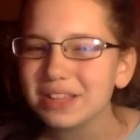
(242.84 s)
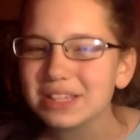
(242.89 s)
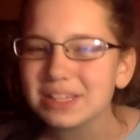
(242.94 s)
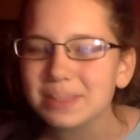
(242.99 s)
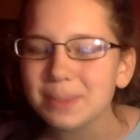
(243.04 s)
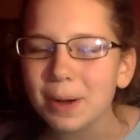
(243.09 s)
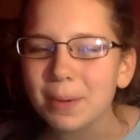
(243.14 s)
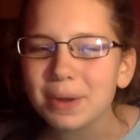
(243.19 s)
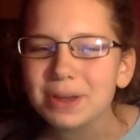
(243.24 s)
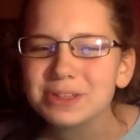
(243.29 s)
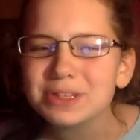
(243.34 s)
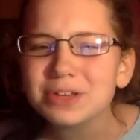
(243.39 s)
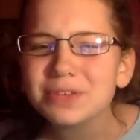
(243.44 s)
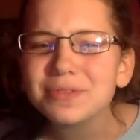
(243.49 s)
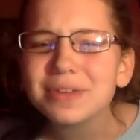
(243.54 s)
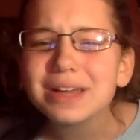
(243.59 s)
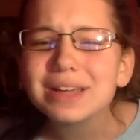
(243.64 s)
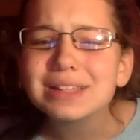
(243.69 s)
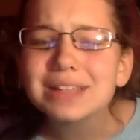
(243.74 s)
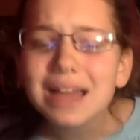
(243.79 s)
this about myself
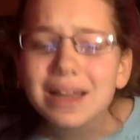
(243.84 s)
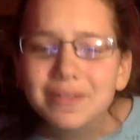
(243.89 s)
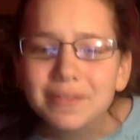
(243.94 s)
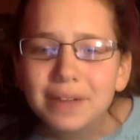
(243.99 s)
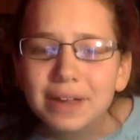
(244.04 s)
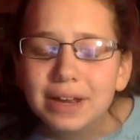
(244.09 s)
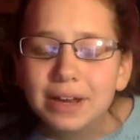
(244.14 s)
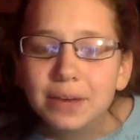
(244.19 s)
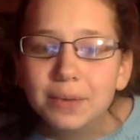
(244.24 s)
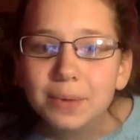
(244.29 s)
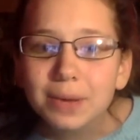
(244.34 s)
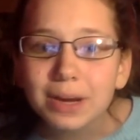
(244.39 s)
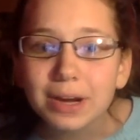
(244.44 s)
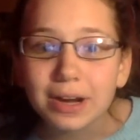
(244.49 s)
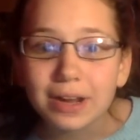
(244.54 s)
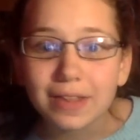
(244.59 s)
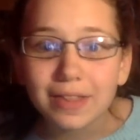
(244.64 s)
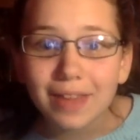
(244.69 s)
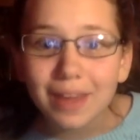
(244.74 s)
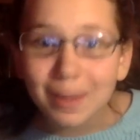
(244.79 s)
because I find it weird,
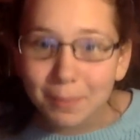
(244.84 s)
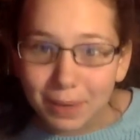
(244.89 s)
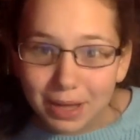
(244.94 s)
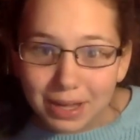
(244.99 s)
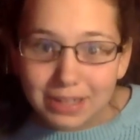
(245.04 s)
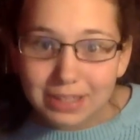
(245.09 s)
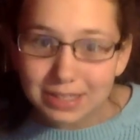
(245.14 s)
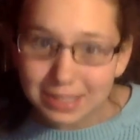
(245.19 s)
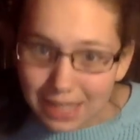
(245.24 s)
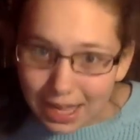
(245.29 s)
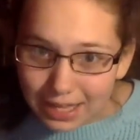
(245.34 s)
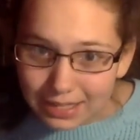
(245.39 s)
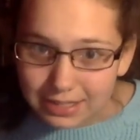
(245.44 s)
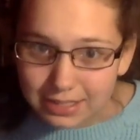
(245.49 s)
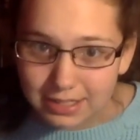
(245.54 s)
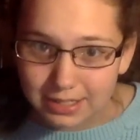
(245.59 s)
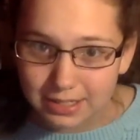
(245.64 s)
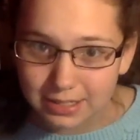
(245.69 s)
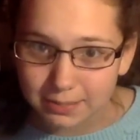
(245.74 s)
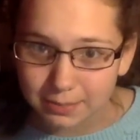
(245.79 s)
and that makes
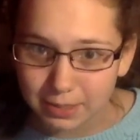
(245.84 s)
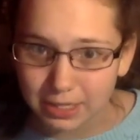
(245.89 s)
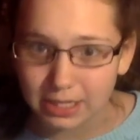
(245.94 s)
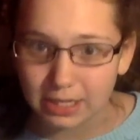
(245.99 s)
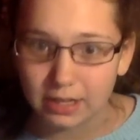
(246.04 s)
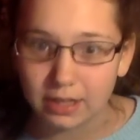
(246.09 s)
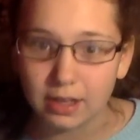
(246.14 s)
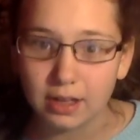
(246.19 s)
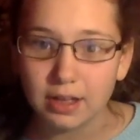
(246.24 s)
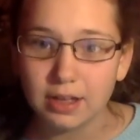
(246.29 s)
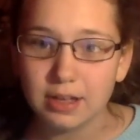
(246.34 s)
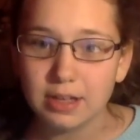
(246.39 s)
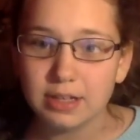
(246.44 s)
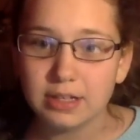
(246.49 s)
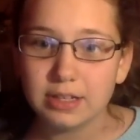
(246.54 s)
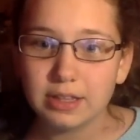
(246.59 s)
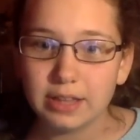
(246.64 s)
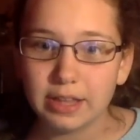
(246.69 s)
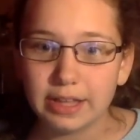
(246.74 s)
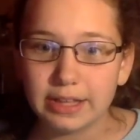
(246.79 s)
sense to me,
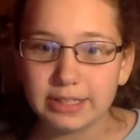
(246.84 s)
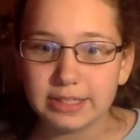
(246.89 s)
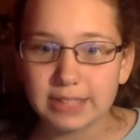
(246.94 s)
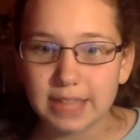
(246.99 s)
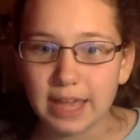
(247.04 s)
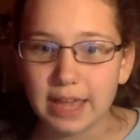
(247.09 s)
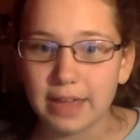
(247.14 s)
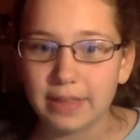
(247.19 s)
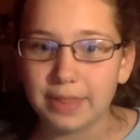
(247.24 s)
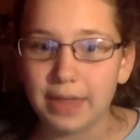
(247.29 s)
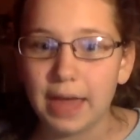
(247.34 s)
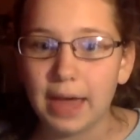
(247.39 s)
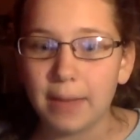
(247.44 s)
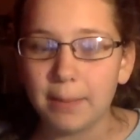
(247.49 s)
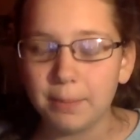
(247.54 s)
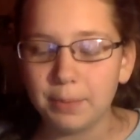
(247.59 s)
like saying that.